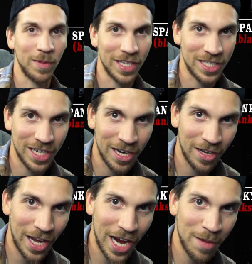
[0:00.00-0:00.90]
Blanks'
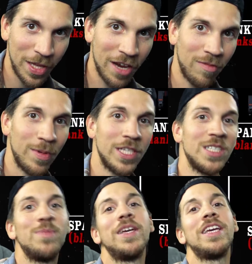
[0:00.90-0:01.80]
channel. I'm the
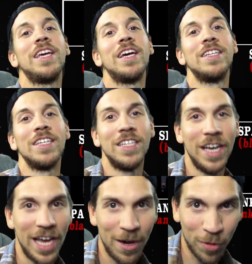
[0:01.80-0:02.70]
aforementioned Spanky, and
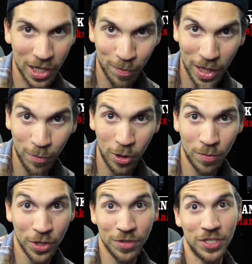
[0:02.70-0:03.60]
today we're gonna play more
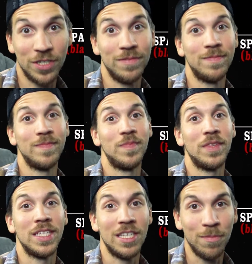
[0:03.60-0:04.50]
Mooch.
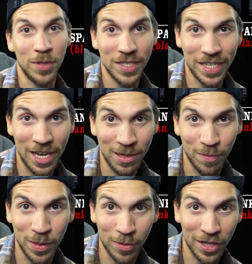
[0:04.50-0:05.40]
Simple as that.
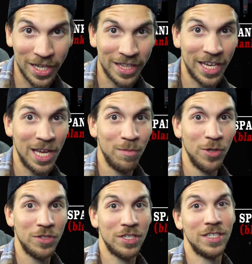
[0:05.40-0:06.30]
People like the game
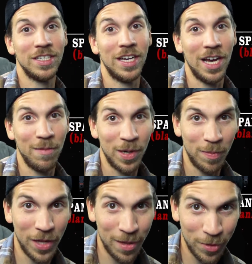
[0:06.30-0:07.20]
Mooch. I'm gonna
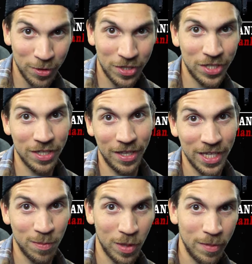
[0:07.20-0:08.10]
play Mooch.
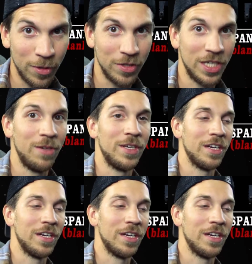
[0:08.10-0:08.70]
Let's play Mooch. Here we